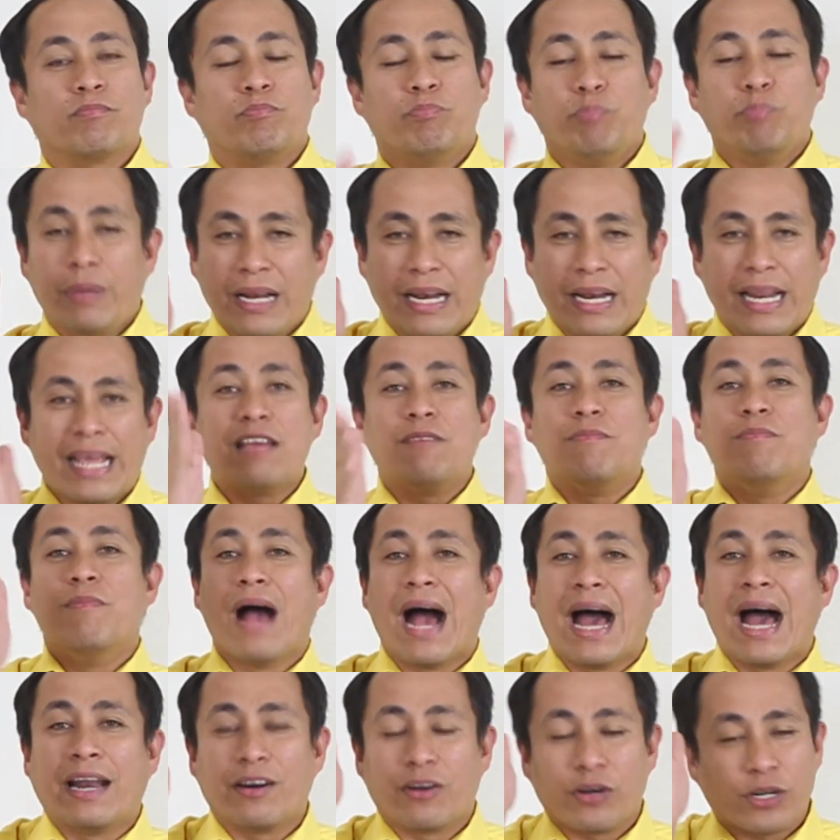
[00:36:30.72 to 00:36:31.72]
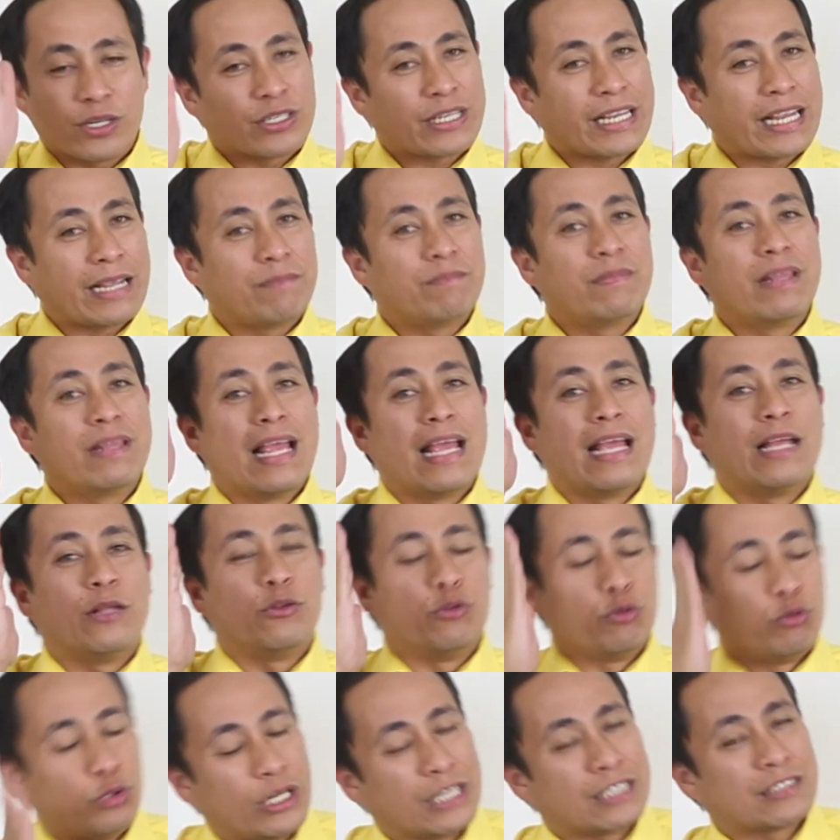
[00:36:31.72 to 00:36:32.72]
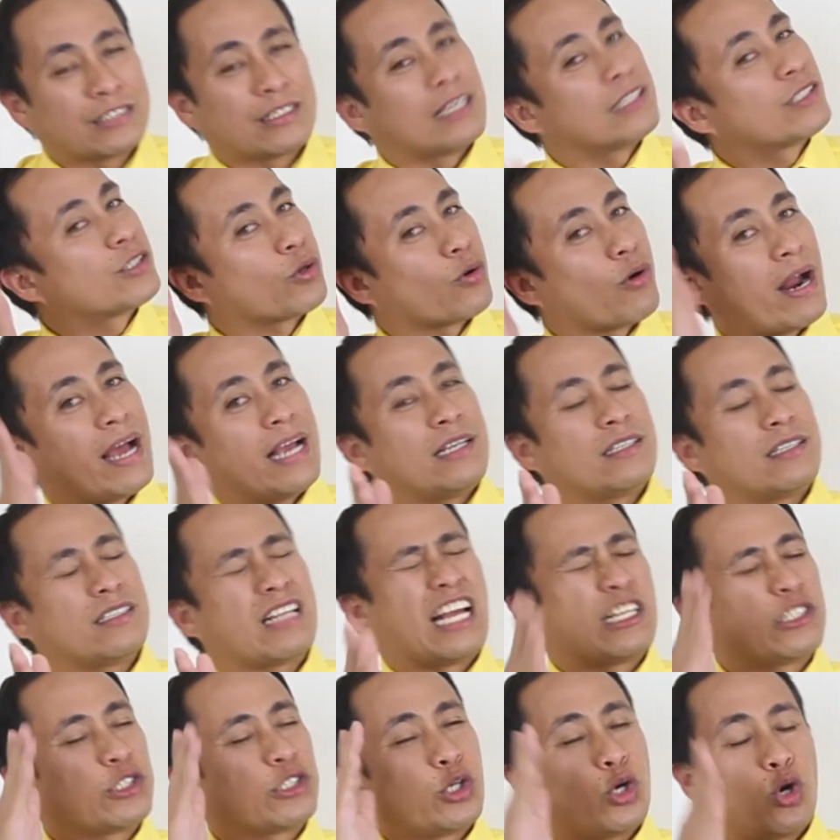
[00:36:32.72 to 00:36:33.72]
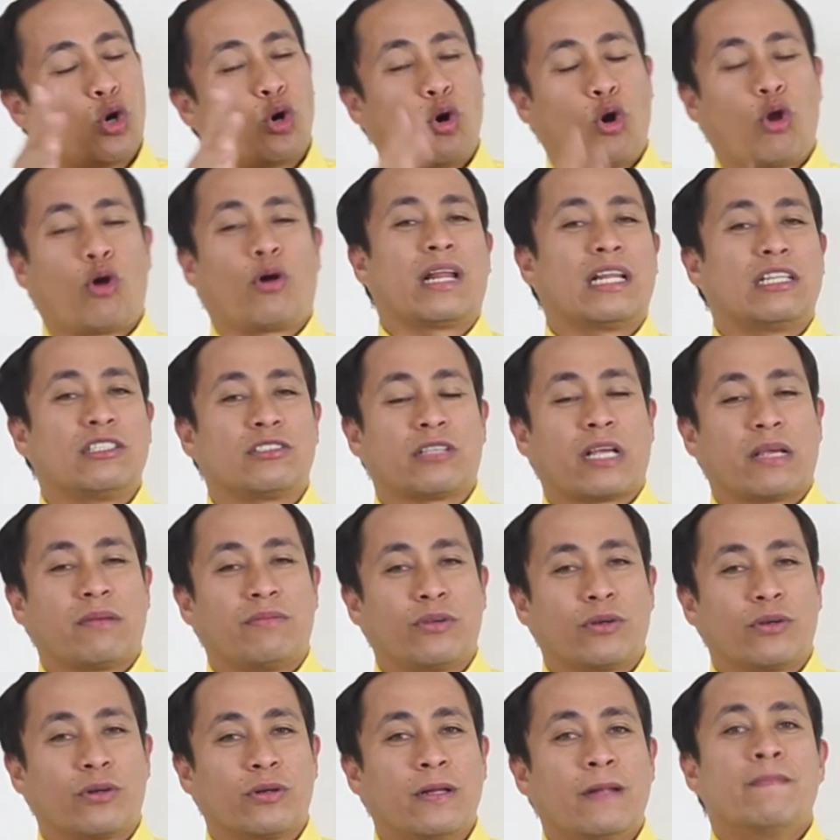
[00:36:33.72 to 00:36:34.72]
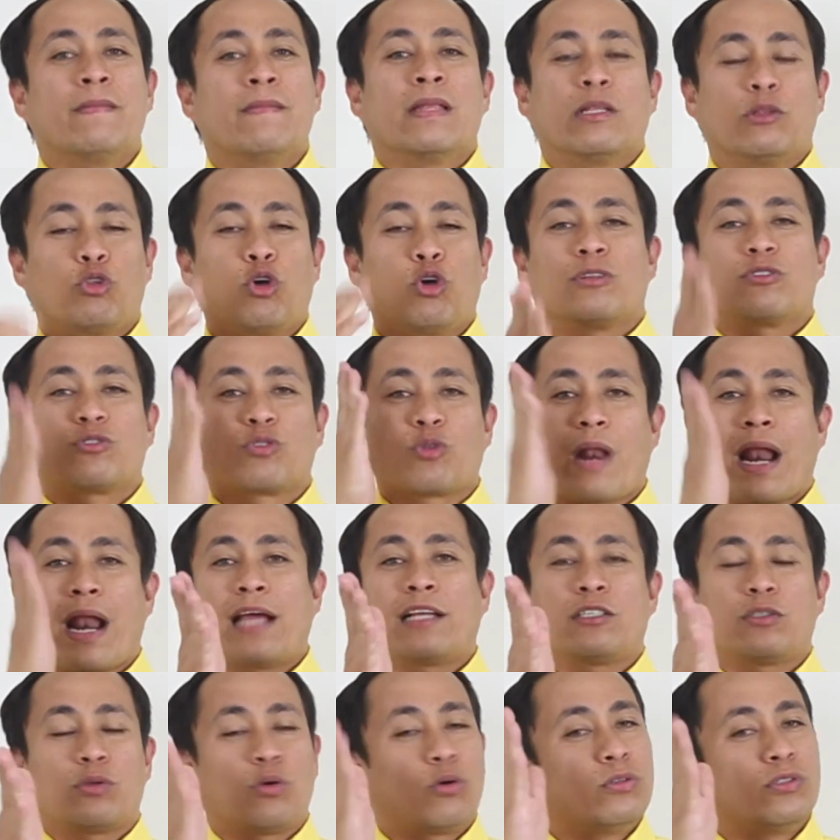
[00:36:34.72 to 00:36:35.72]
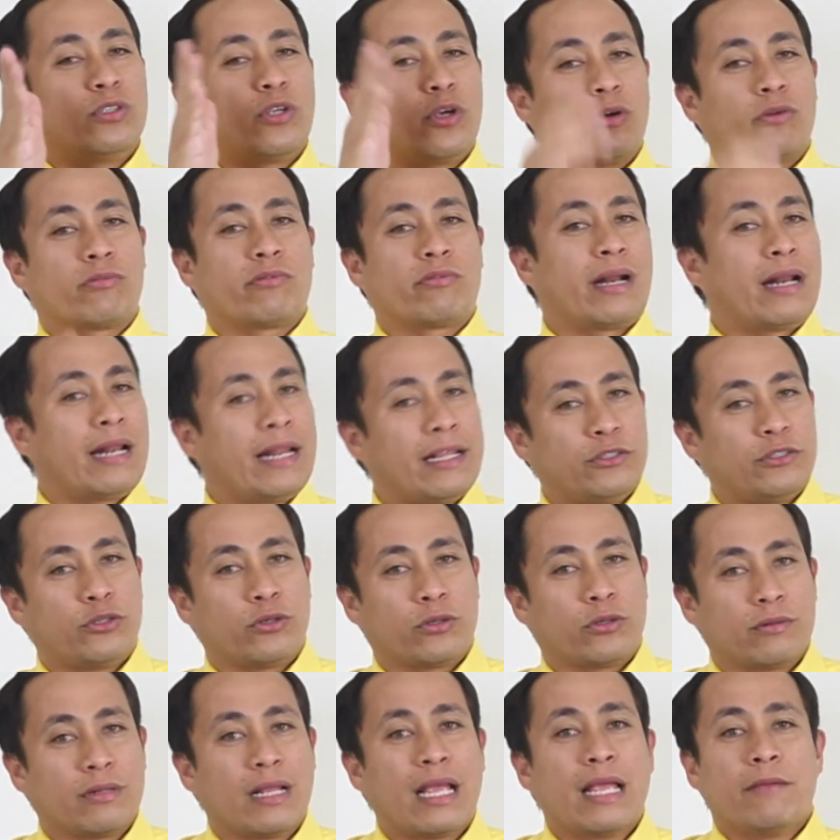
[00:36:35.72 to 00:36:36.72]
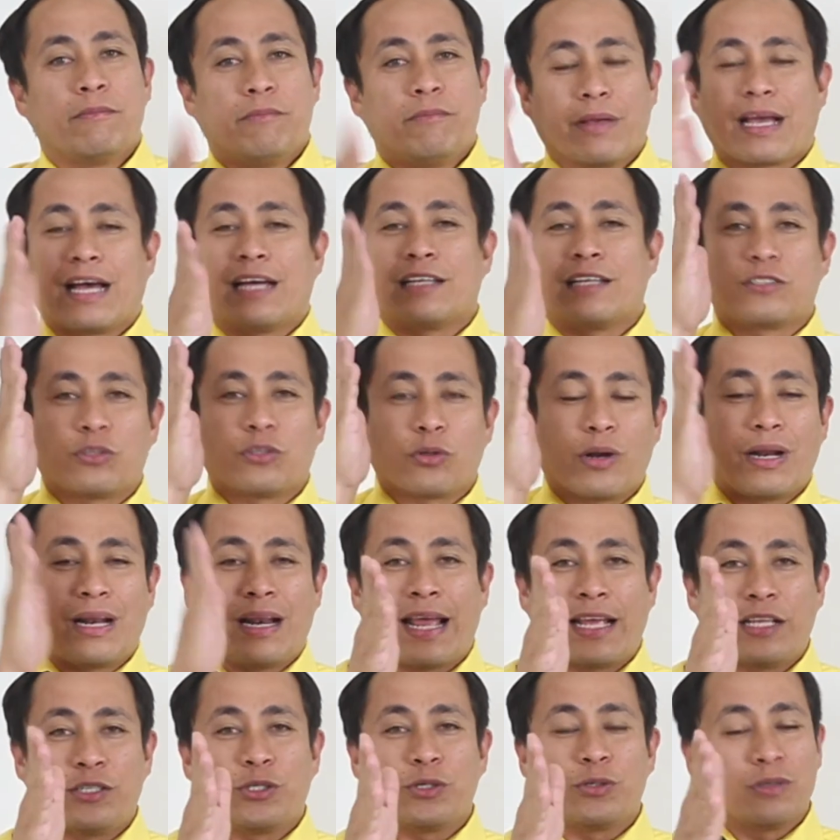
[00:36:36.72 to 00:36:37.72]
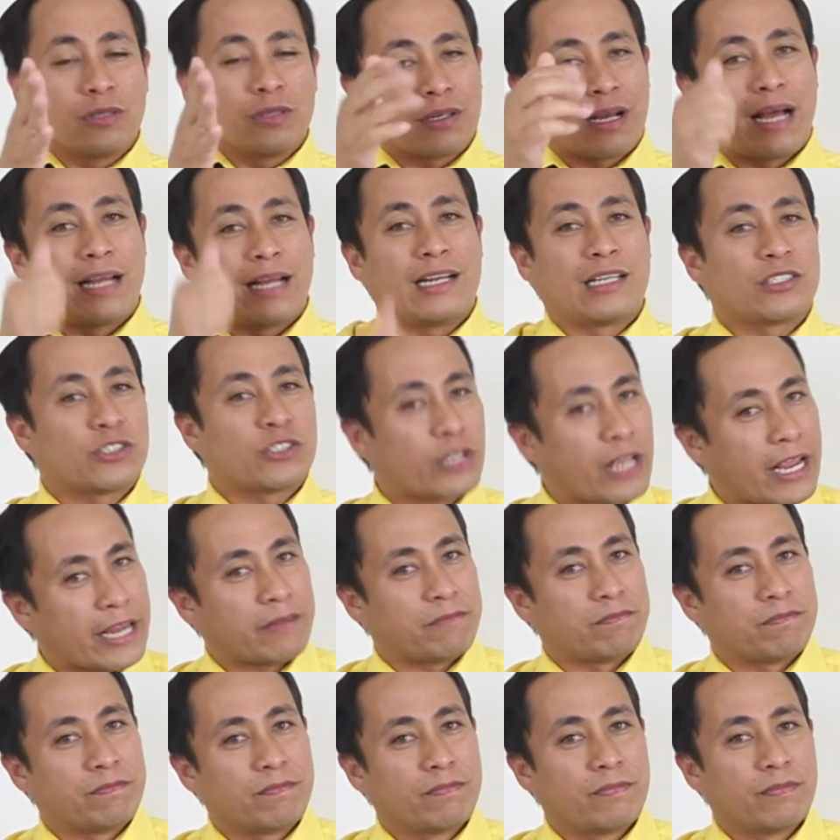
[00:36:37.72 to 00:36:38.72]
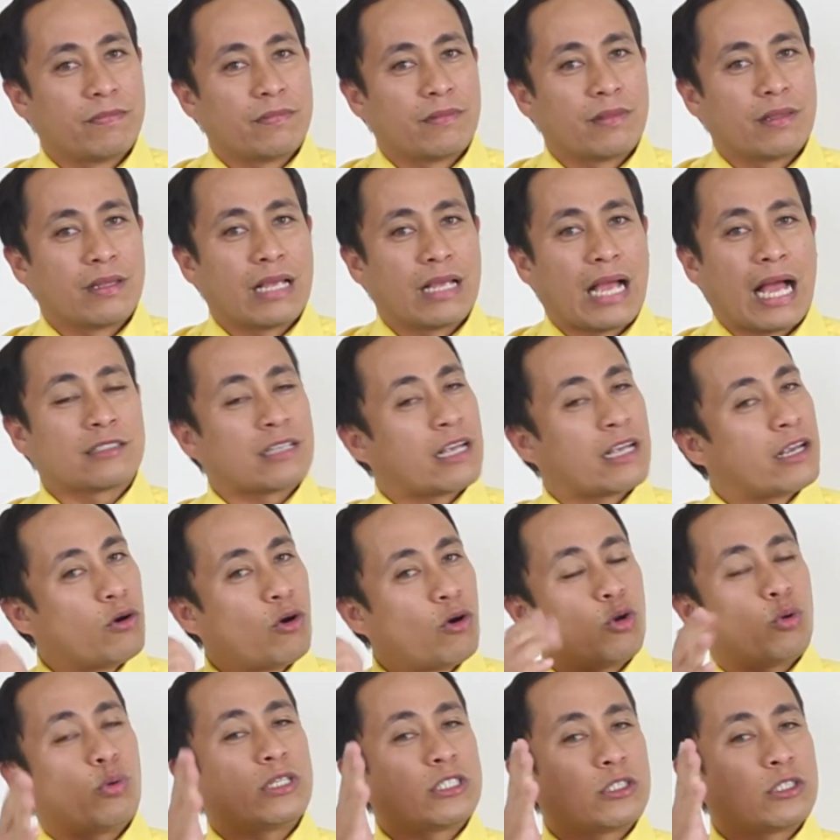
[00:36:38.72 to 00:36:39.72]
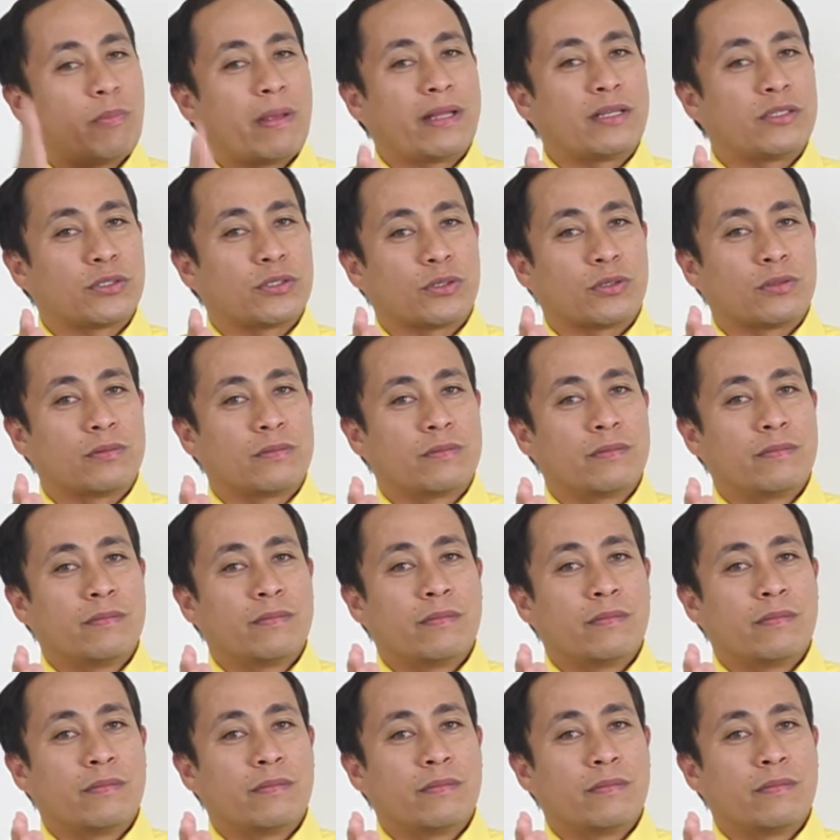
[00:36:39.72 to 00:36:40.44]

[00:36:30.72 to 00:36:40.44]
Believe and receive Jesus Christ as your Lord and Savior. Don't trust on your religion, because religion cannot save. As I always mention,